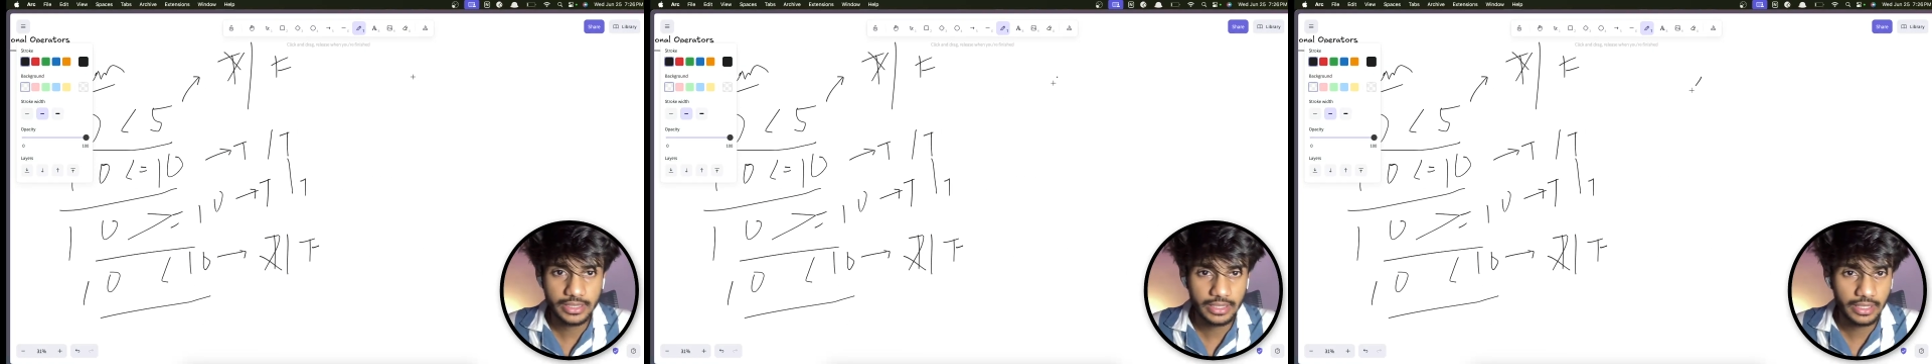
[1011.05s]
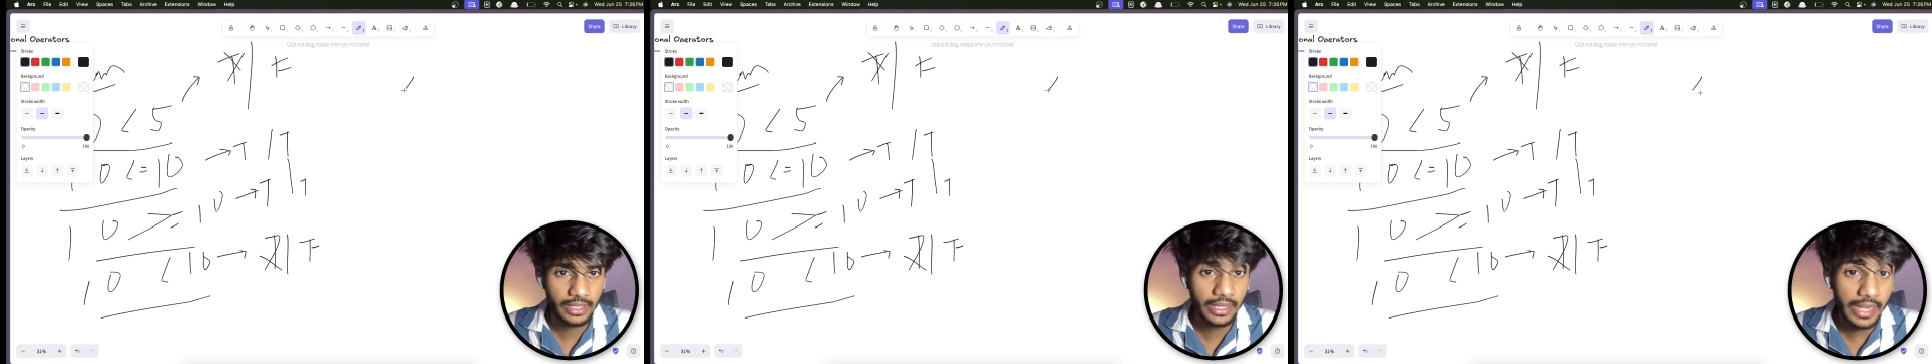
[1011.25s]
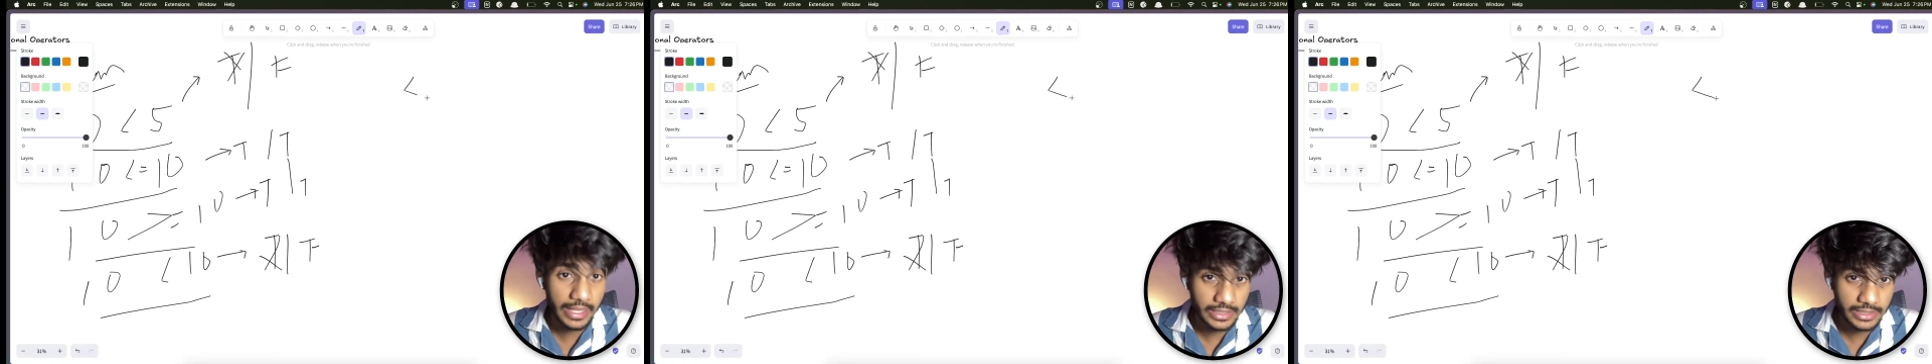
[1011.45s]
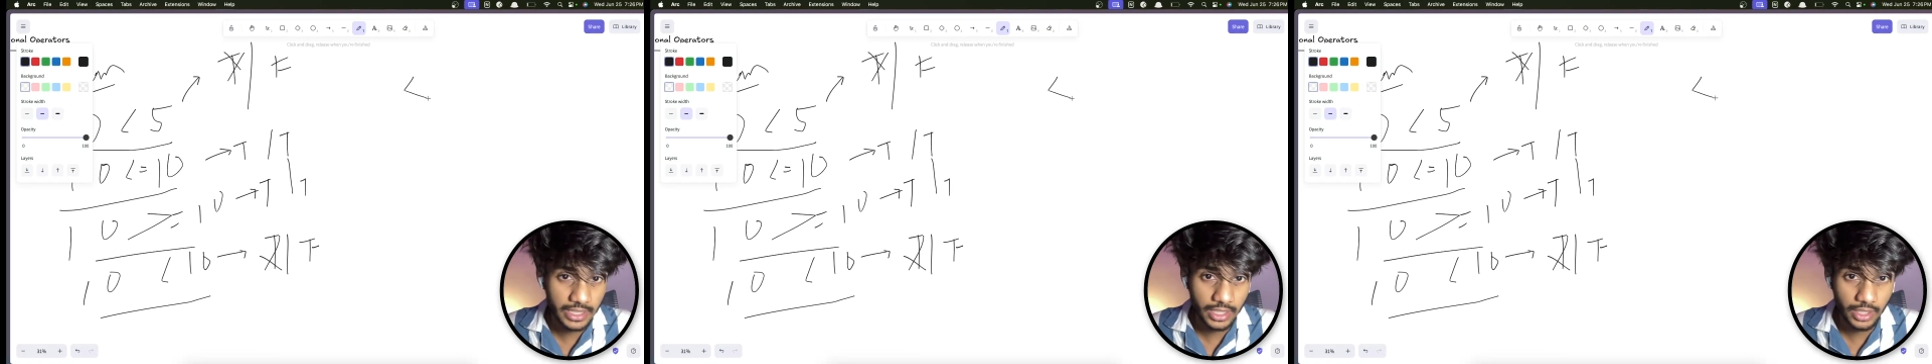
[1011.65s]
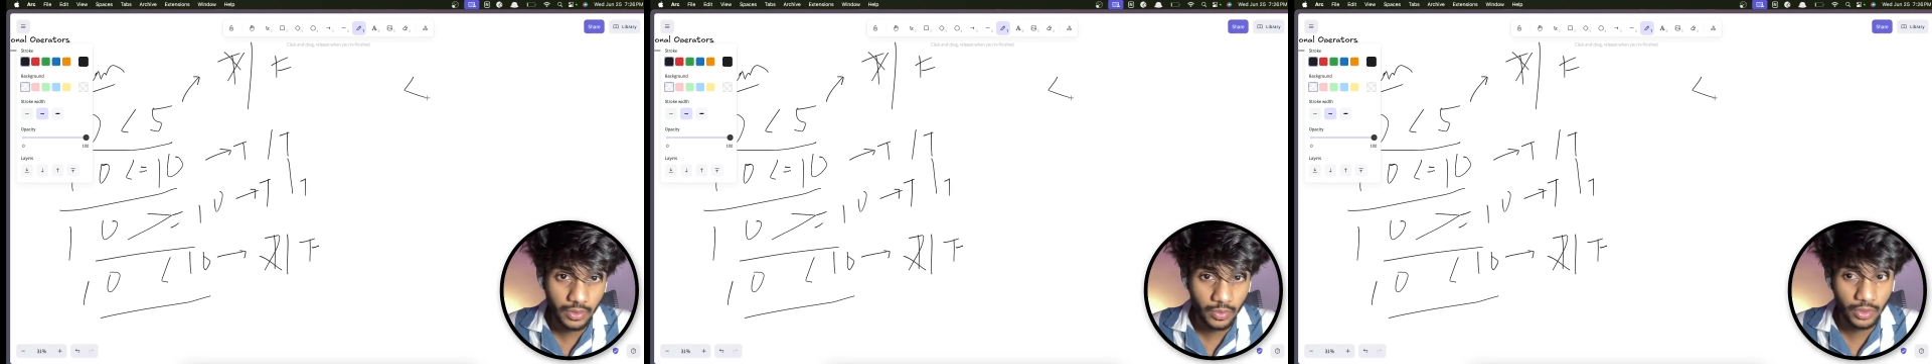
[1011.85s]
less than
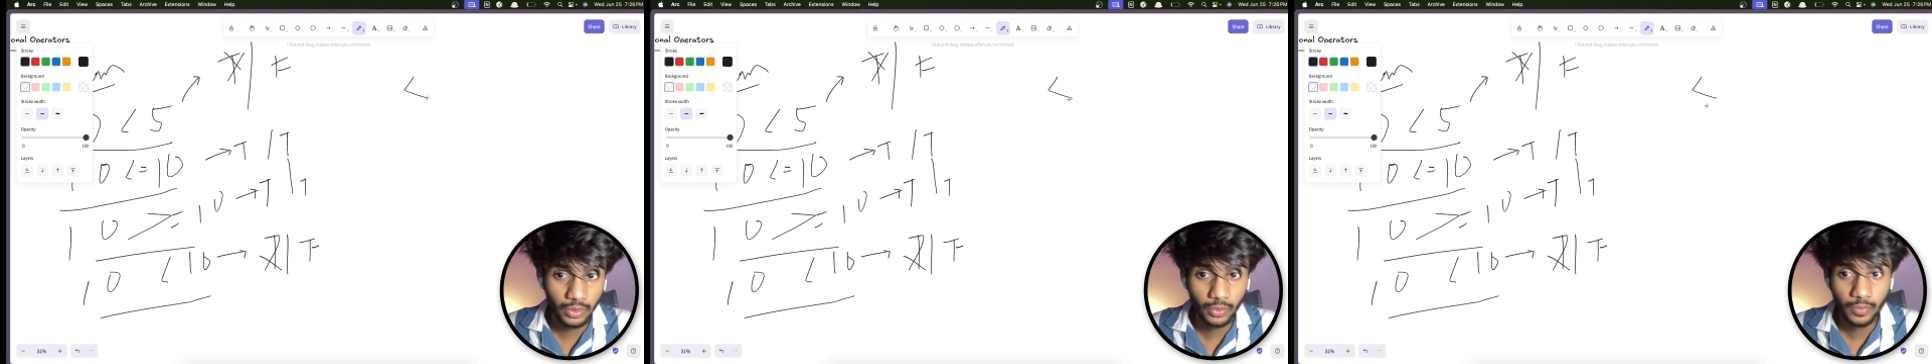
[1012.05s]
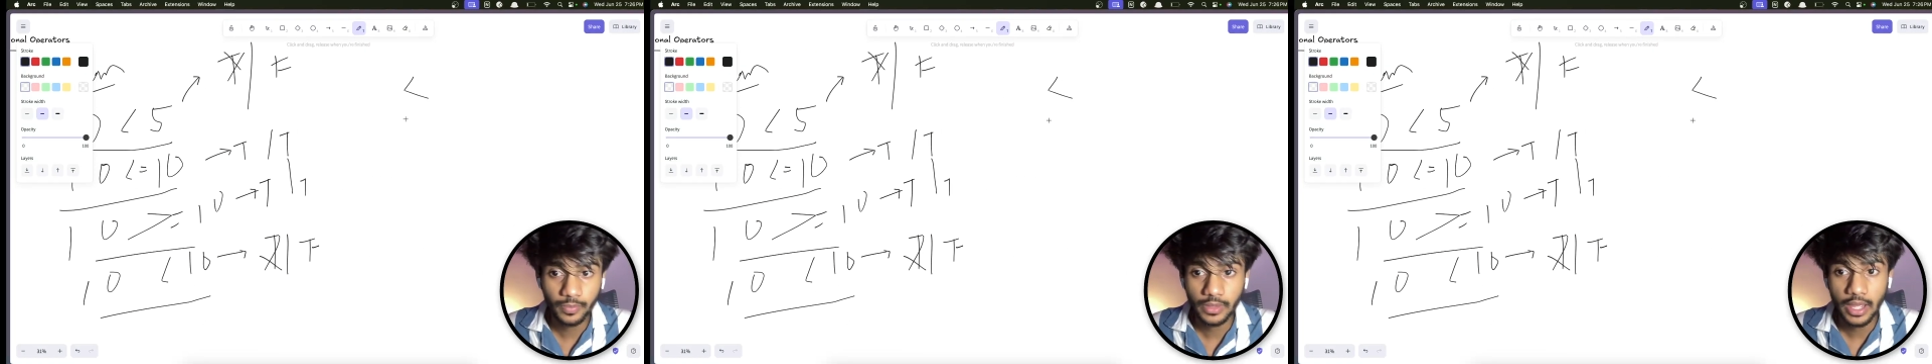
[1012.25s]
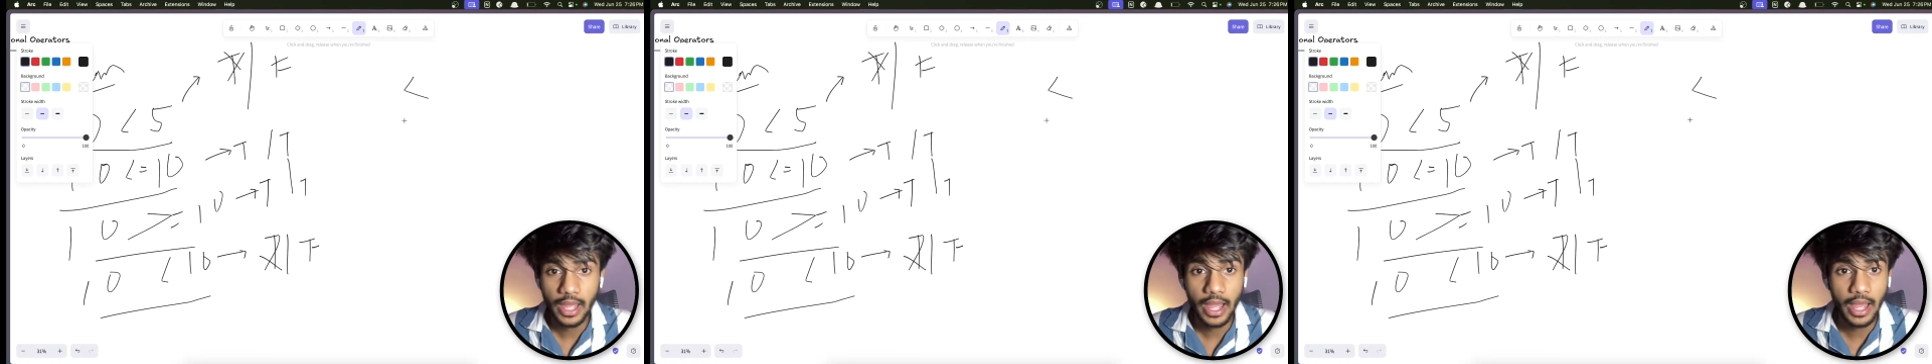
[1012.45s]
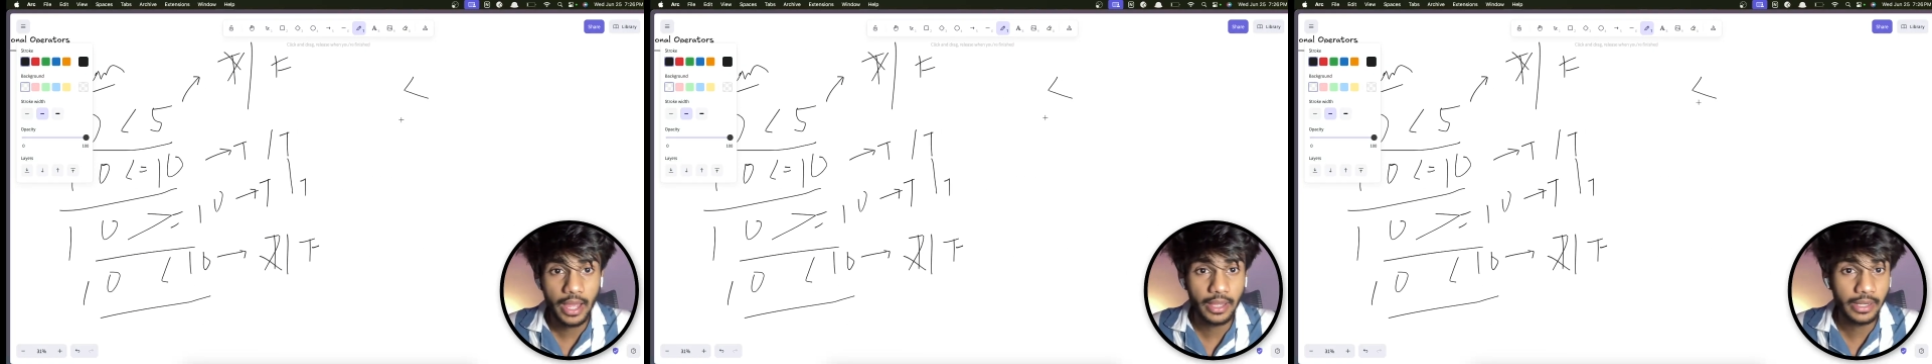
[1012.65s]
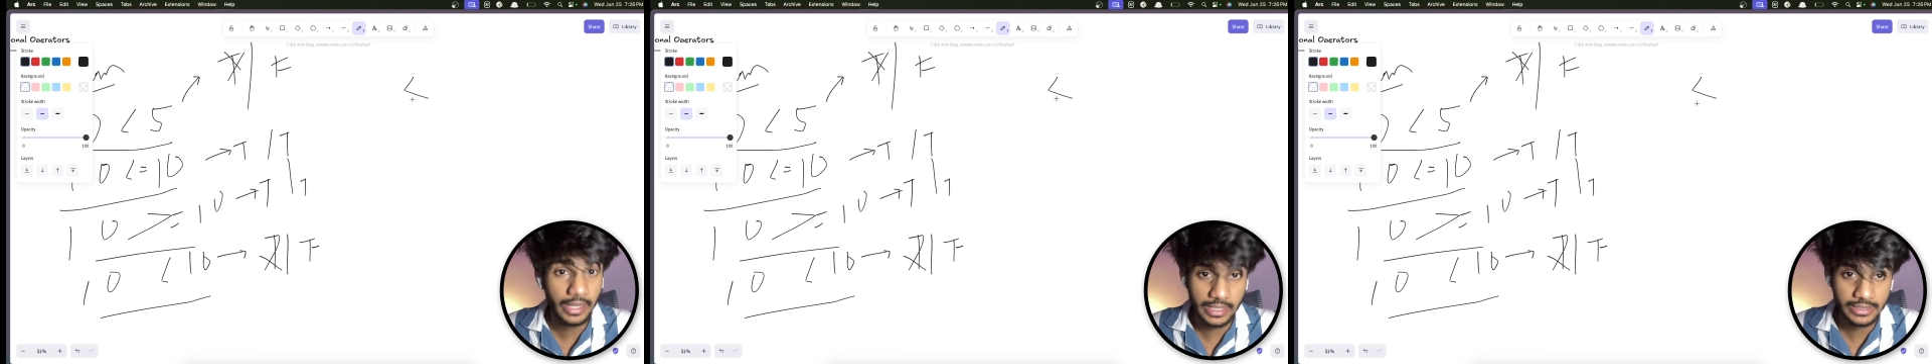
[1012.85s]
equal
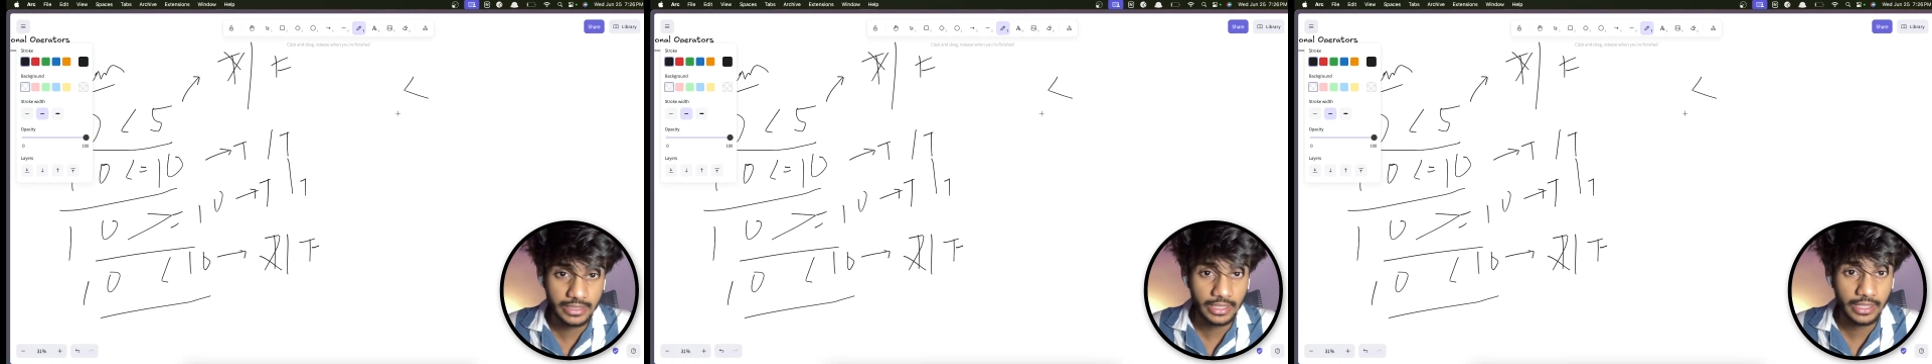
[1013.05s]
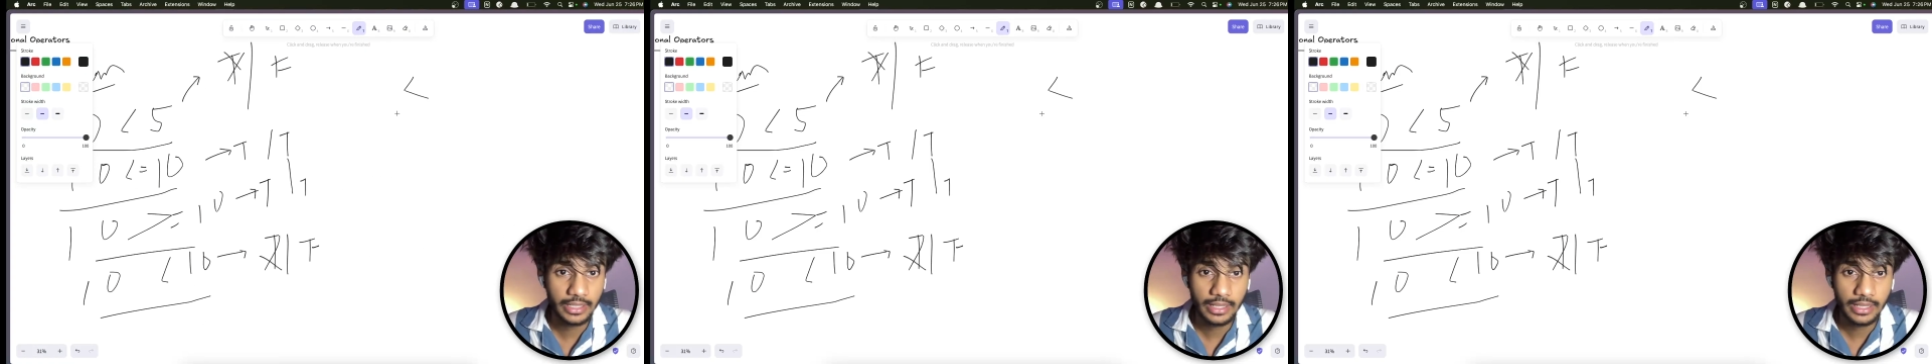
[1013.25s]
to. Less than.